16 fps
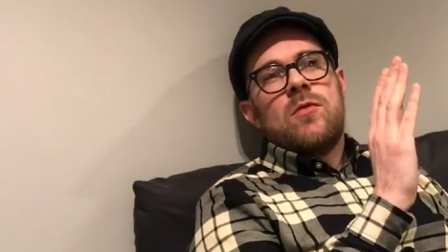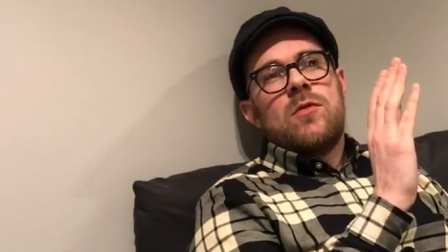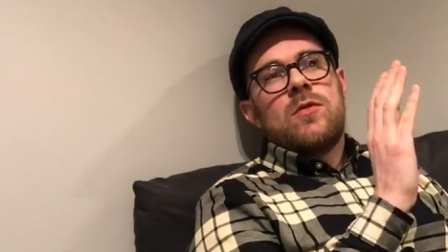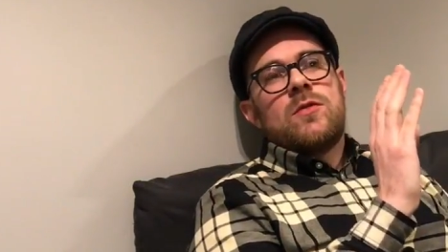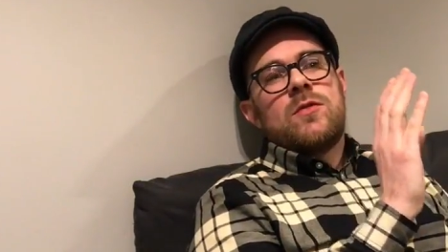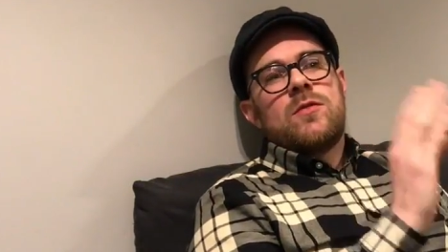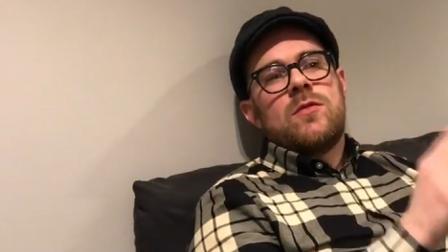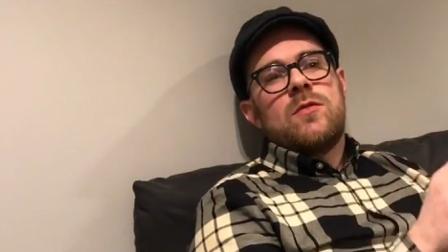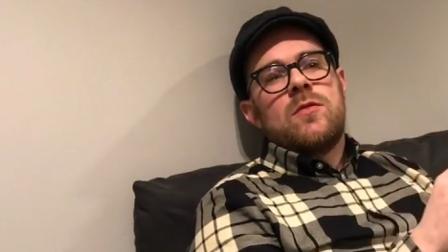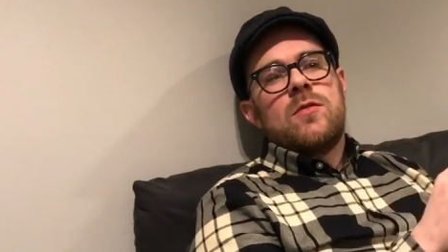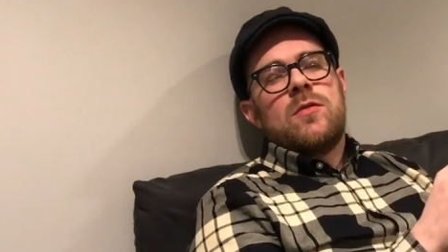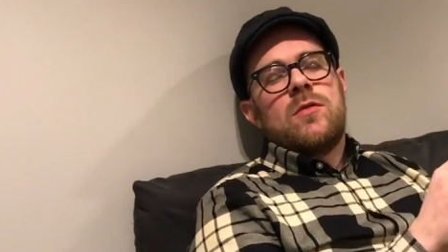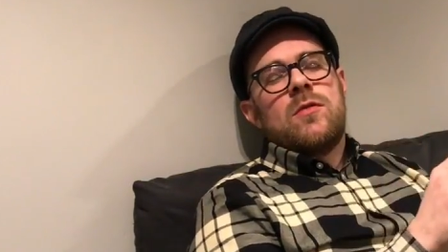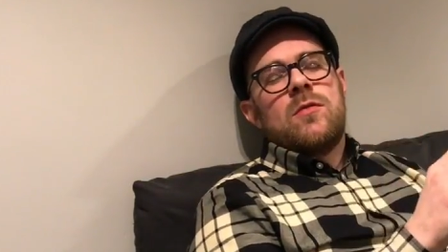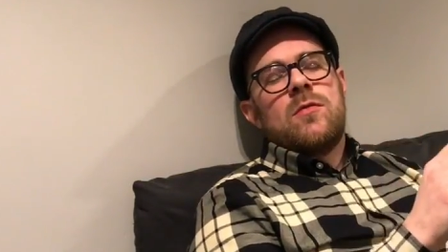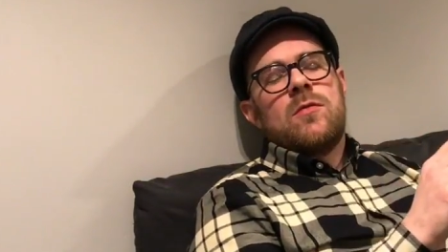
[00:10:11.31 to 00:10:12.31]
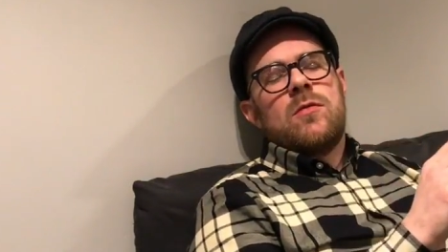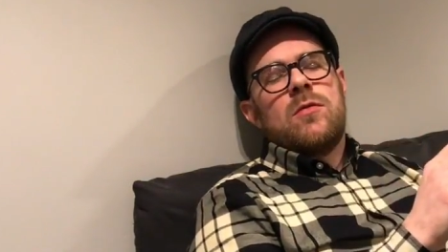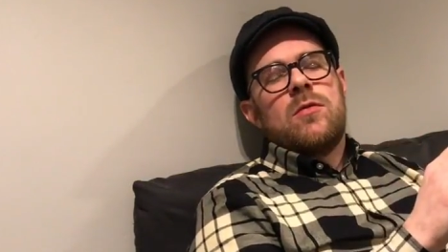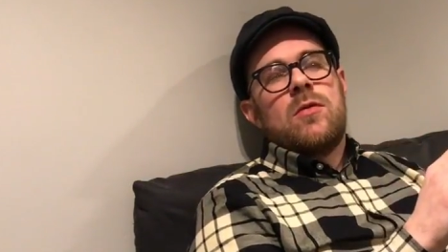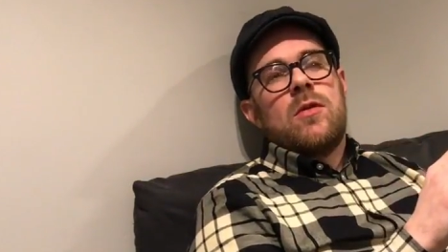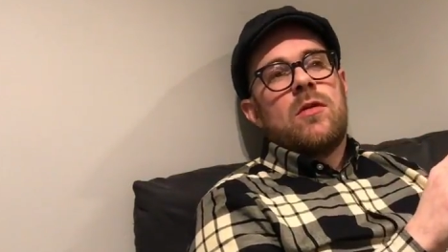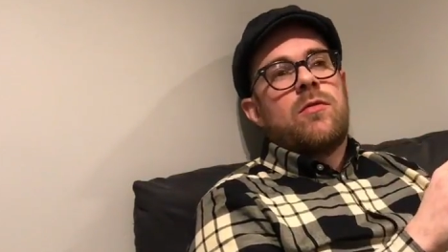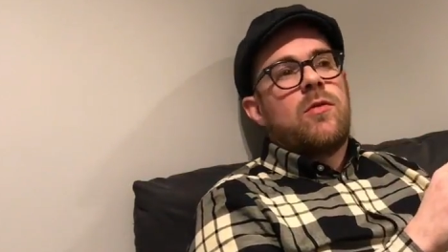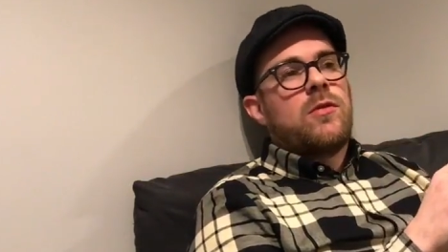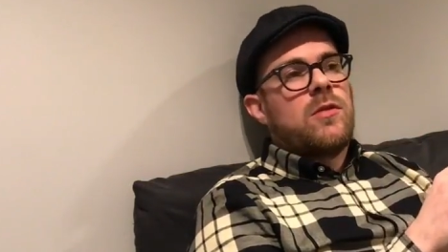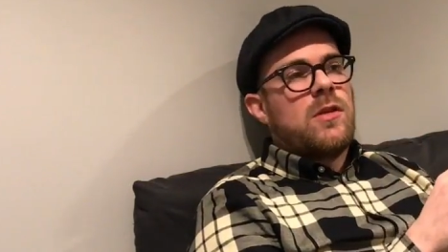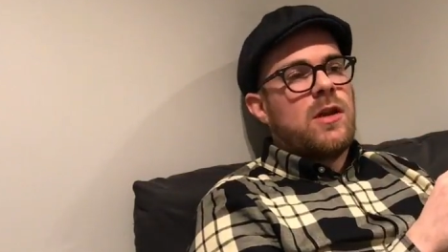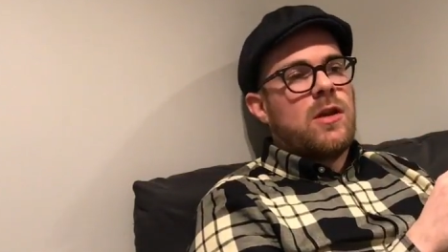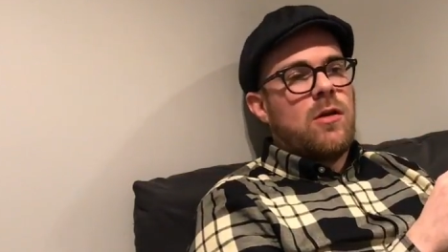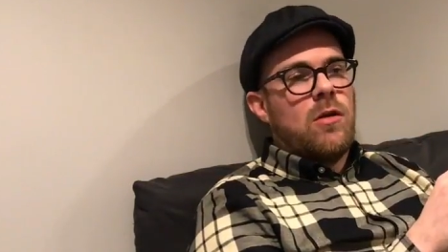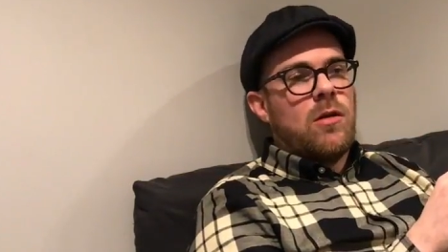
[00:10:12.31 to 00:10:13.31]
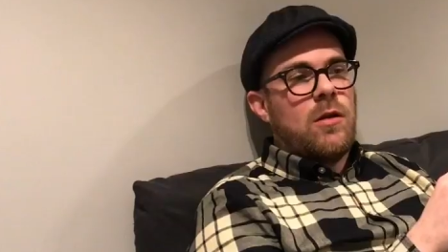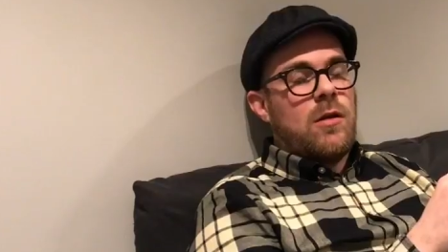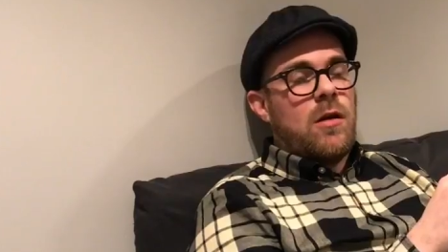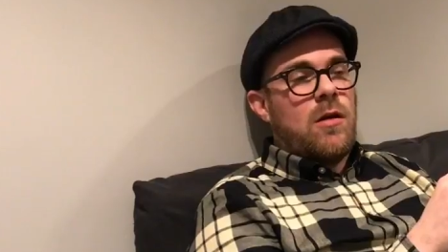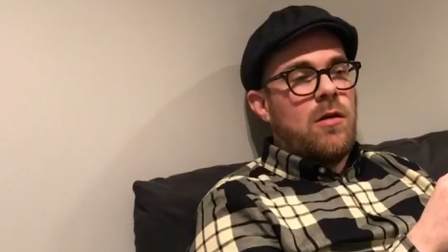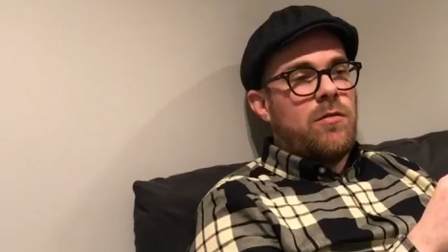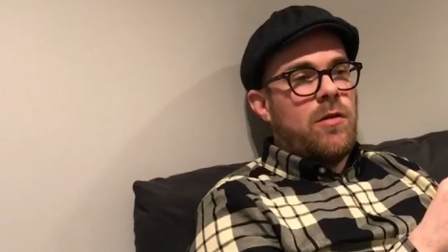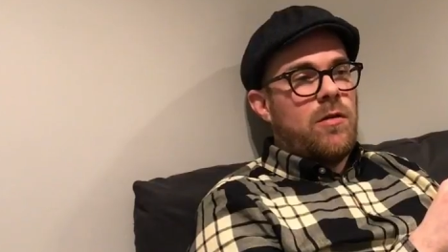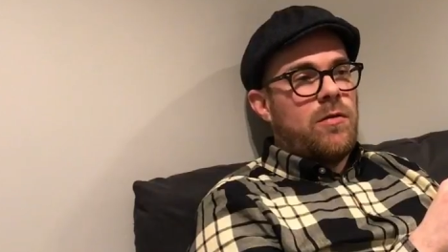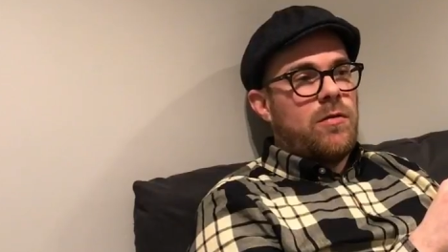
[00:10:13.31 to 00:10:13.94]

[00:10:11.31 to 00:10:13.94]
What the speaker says: this, what do they call it now?